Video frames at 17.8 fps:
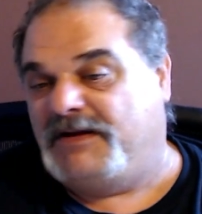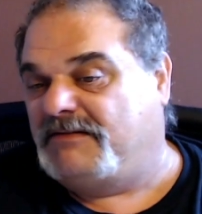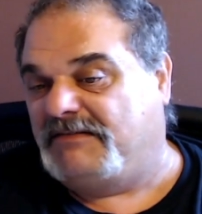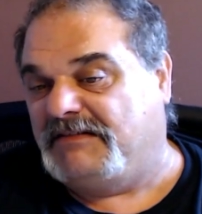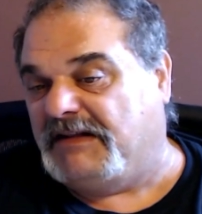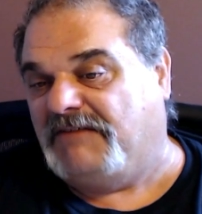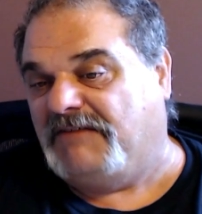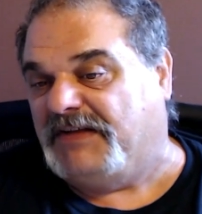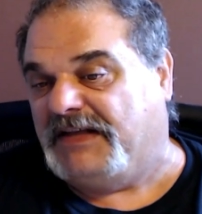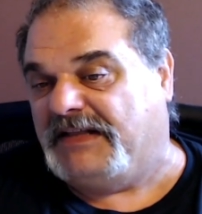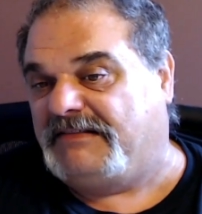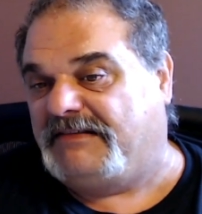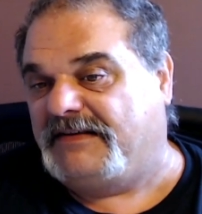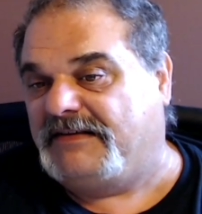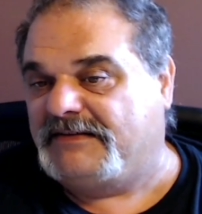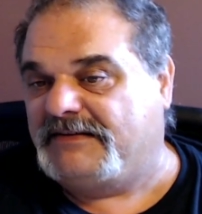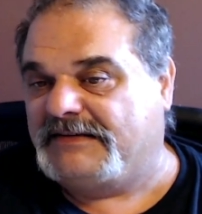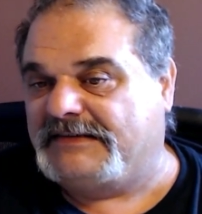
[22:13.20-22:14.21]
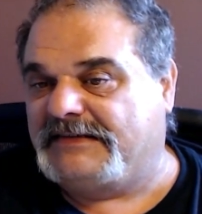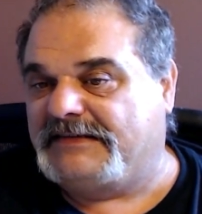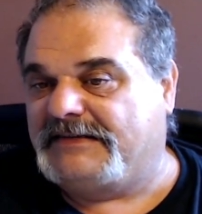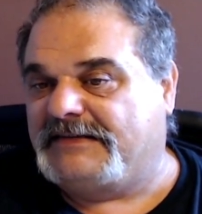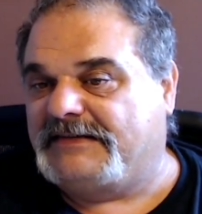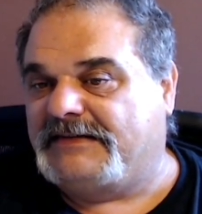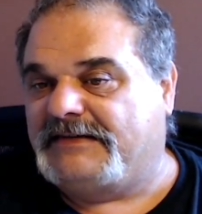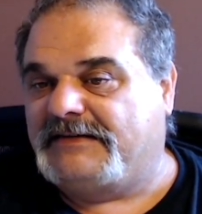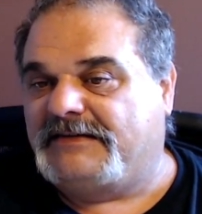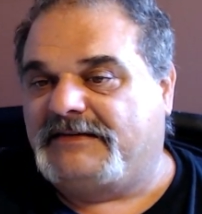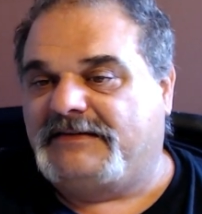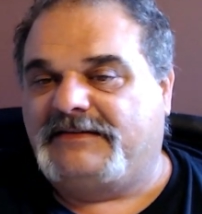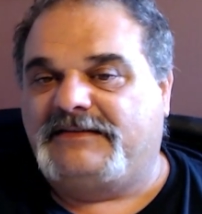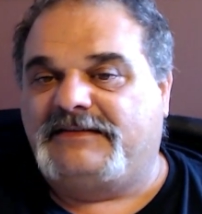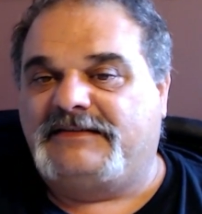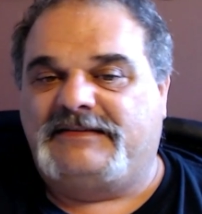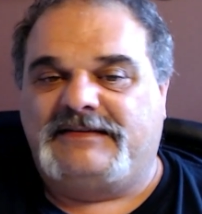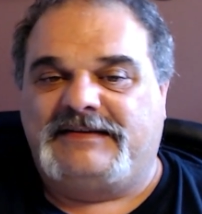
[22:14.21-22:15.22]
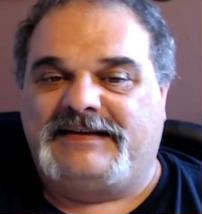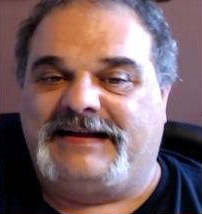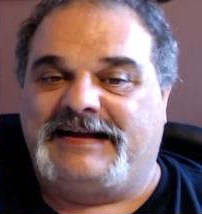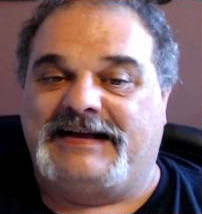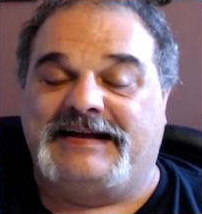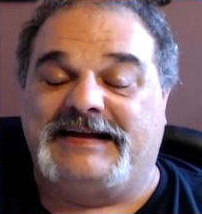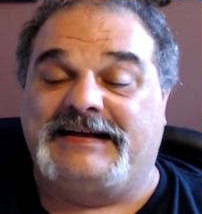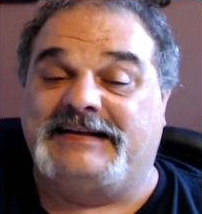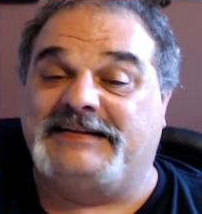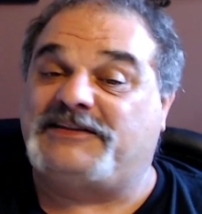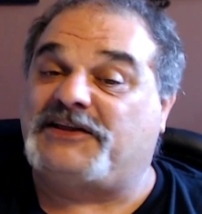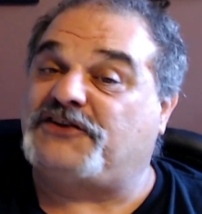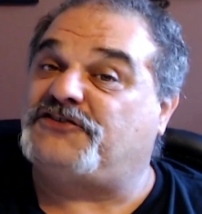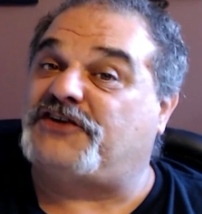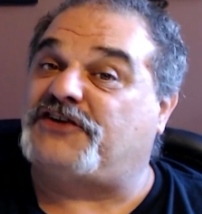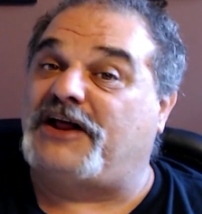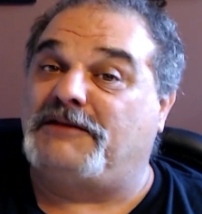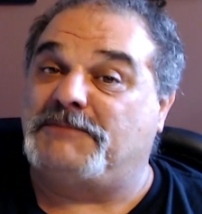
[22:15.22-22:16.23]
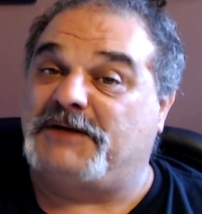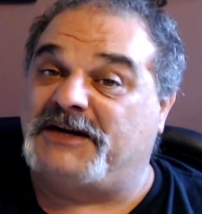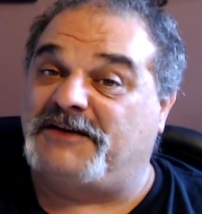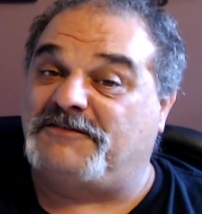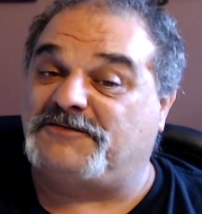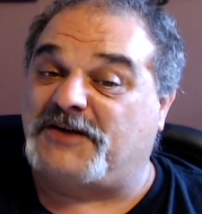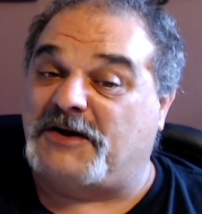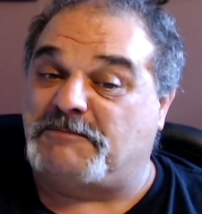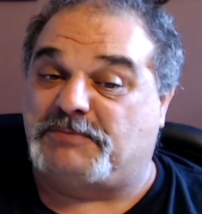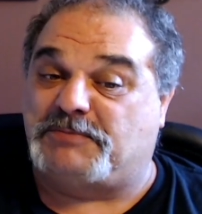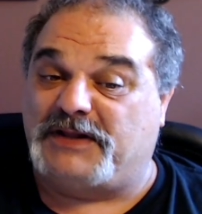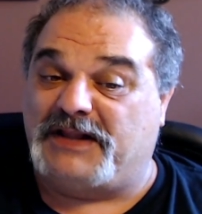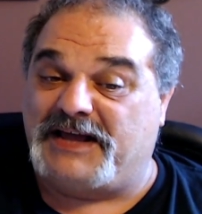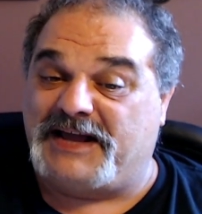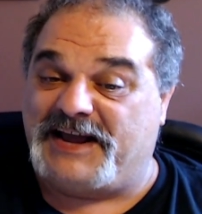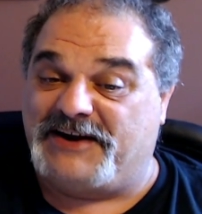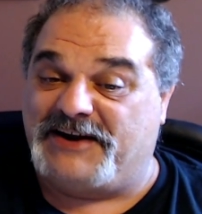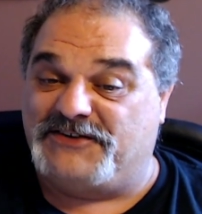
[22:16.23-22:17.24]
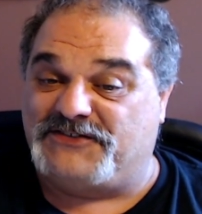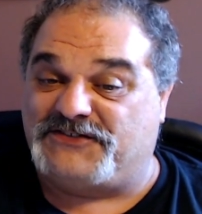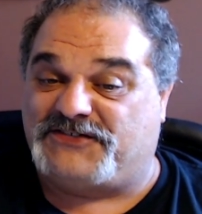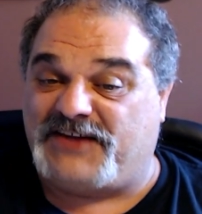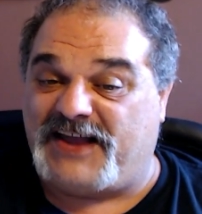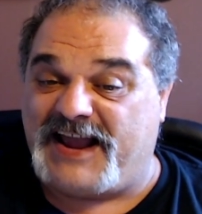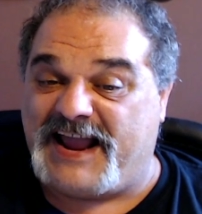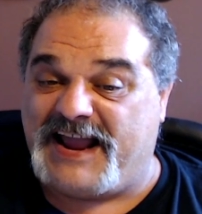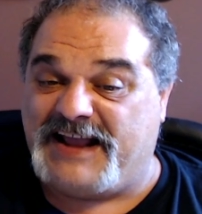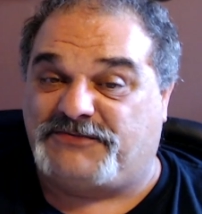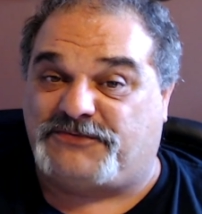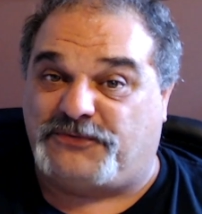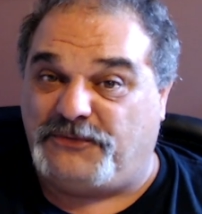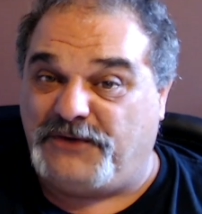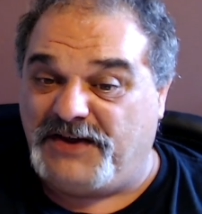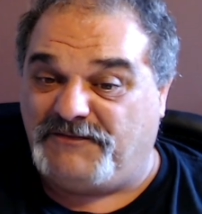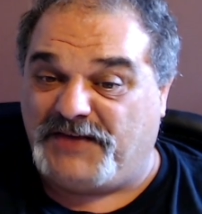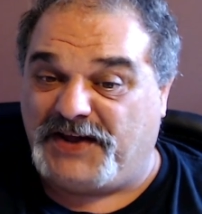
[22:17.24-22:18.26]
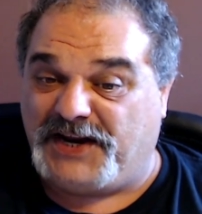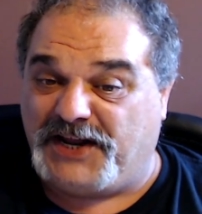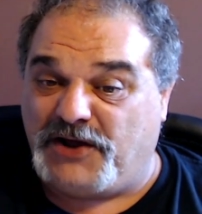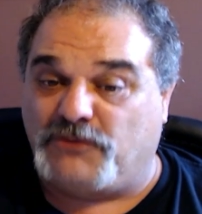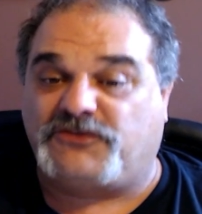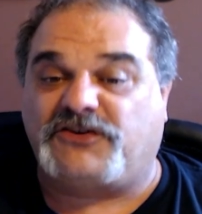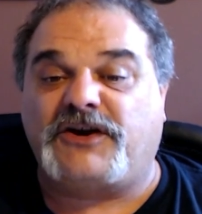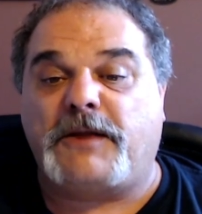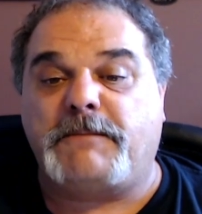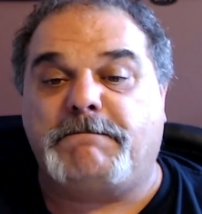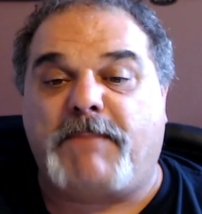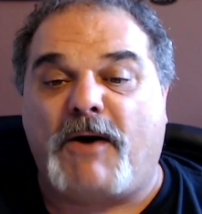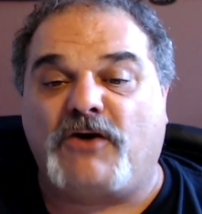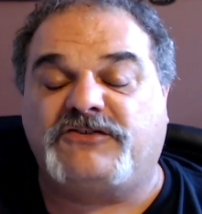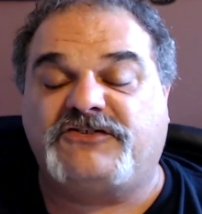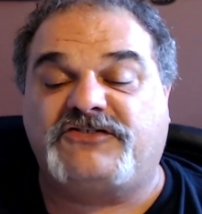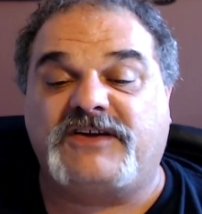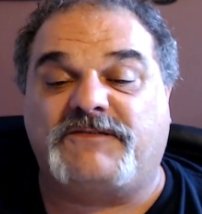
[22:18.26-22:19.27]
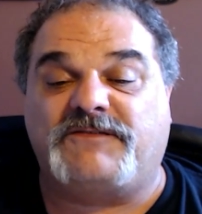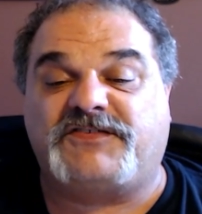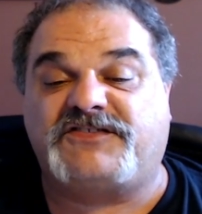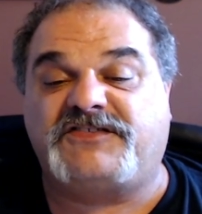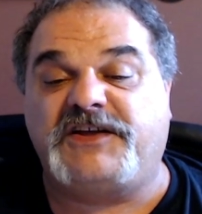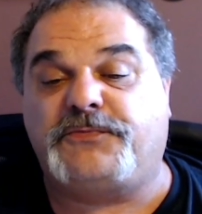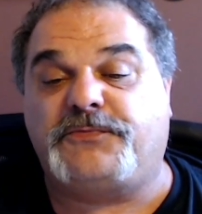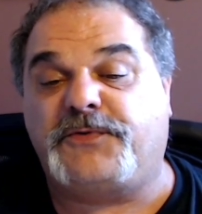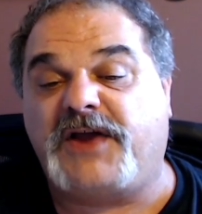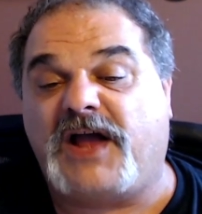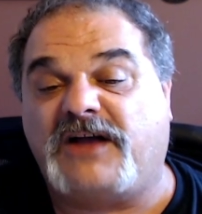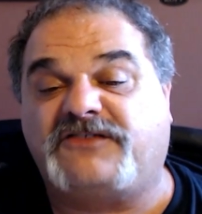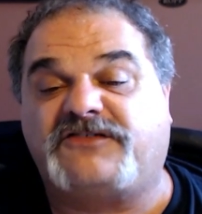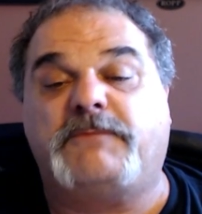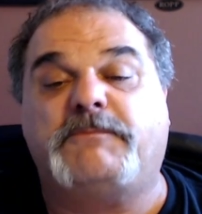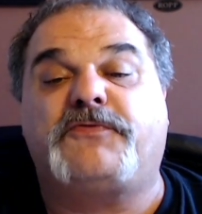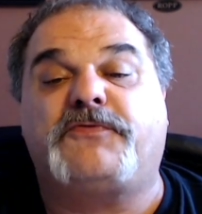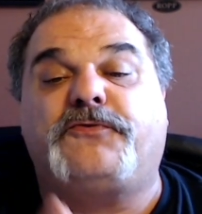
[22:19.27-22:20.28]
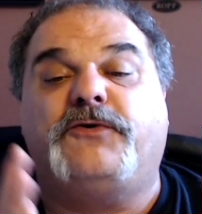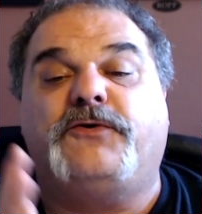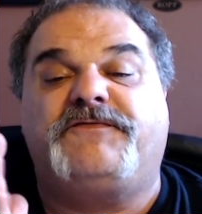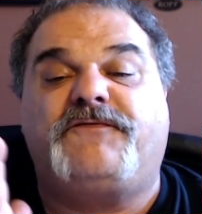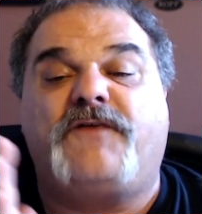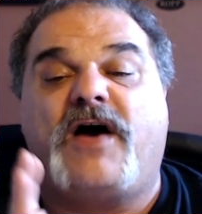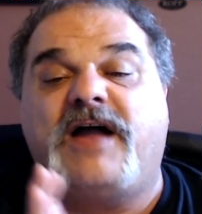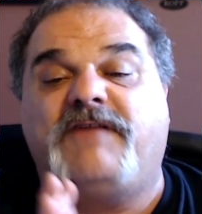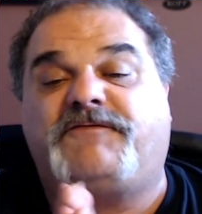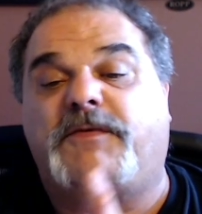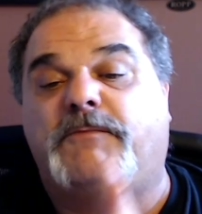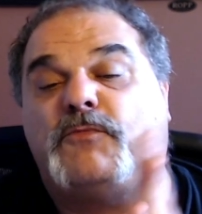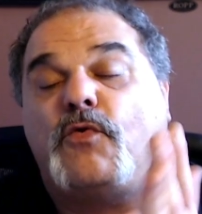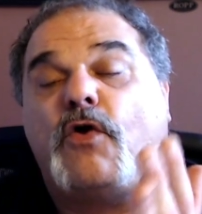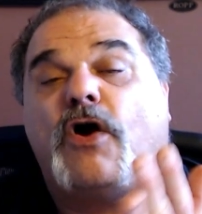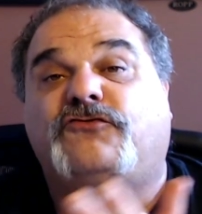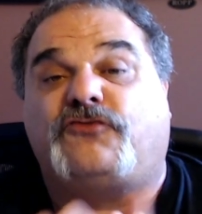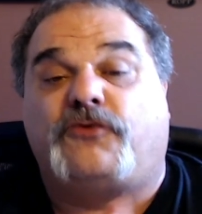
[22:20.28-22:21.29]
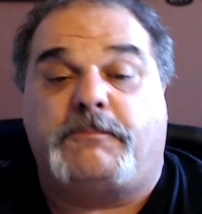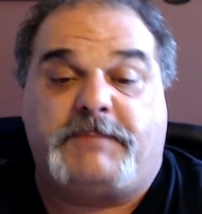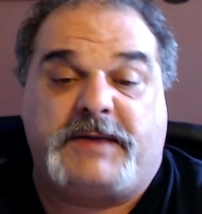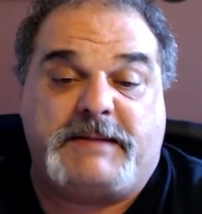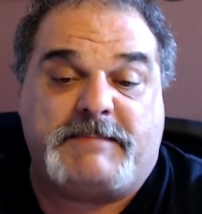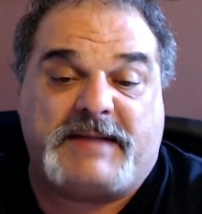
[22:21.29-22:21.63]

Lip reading: Love it. And the Gentleman of the Player's Aid, 3 videos, an unboxing of C3I's number 35 from Roger B.